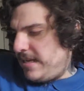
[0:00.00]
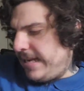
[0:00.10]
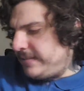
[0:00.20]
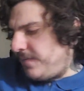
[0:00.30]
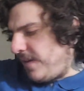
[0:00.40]

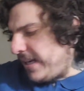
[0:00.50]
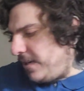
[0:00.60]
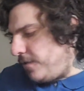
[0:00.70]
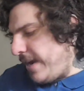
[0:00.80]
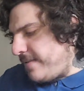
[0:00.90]
It's a
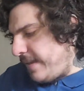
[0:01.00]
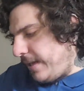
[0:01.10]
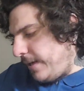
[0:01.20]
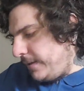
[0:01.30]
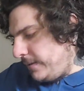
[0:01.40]
fucking great
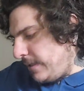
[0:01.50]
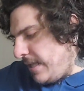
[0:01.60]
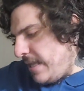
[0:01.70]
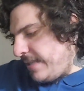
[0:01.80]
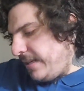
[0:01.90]
thing, you know.
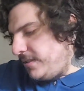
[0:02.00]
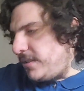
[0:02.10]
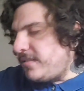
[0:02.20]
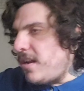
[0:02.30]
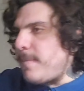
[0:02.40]

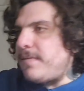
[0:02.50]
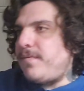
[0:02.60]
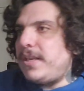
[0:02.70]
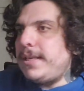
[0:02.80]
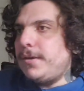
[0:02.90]
There's a lot of my
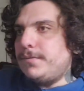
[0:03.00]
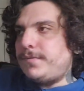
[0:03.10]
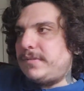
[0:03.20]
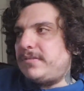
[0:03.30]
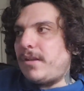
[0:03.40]

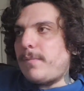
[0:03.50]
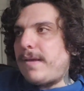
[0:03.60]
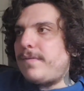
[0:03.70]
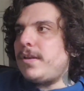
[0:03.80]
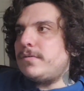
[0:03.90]
videos. There's a lot of
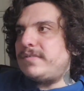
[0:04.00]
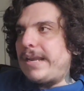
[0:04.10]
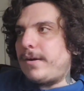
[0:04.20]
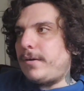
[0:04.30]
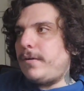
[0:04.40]
my videos
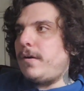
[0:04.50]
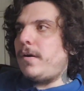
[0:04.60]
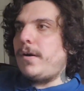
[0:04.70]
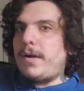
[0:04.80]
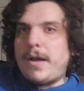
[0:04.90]
that are
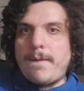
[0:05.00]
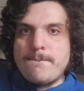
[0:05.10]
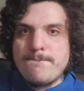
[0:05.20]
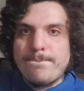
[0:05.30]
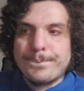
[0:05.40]

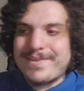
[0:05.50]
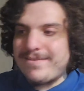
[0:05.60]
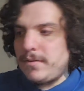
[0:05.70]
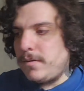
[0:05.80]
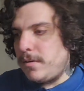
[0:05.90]
and
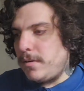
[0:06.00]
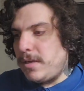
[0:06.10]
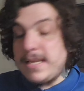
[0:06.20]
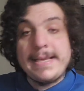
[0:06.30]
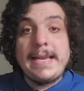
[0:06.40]

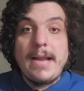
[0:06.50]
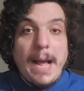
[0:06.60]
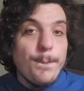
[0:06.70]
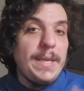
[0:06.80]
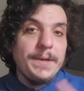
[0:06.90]
again,
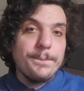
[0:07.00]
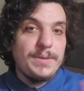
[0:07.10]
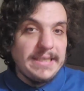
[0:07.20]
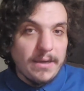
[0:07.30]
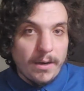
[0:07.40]
I'm being
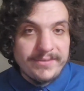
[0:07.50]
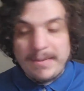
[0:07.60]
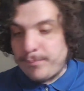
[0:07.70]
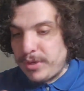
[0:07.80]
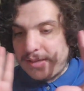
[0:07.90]
completely
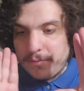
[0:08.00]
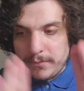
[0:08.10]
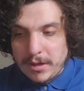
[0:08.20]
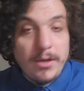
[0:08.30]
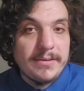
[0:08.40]
honest. I'm putting
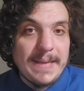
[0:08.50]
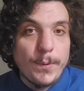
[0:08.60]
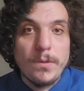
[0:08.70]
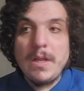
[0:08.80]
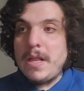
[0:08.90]
part on the
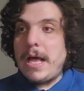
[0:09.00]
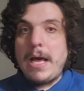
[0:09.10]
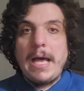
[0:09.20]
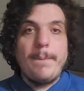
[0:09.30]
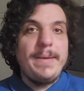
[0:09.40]
table.
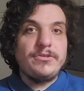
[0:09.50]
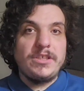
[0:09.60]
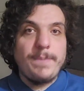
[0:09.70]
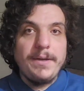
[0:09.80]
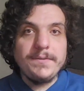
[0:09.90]
I'm being
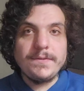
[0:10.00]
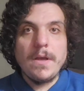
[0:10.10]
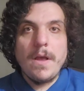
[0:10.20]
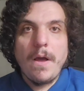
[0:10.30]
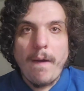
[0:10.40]
transparent.
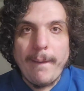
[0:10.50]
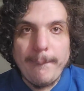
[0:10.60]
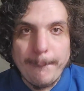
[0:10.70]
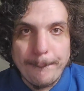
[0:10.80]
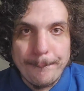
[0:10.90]

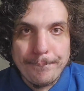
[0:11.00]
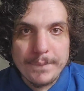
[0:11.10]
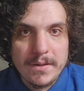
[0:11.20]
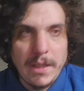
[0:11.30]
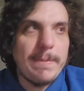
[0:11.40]

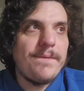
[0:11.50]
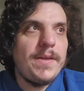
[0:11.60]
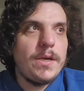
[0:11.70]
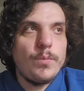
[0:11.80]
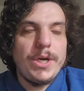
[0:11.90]
There's a lot of my
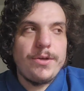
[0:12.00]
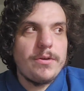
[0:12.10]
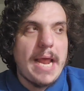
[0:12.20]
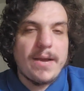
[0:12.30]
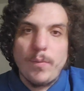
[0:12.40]
video where
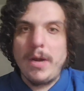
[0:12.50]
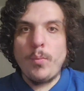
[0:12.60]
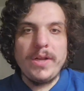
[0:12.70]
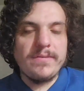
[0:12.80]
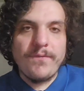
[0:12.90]
you're like,
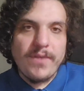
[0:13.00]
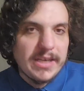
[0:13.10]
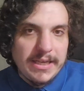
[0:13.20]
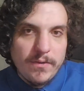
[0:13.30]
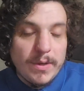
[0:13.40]
what is the
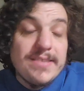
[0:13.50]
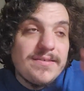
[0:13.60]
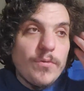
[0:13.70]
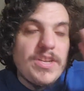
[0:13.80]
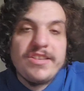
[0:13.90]
fucking what
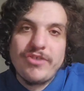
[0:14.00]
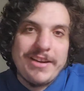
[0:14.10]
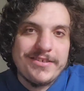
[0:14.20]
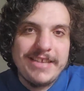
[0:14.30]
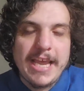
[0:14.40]
is he
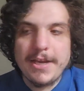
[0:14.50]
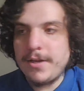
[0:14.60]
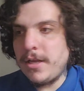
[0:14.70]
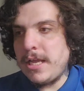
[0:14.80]
trying to say?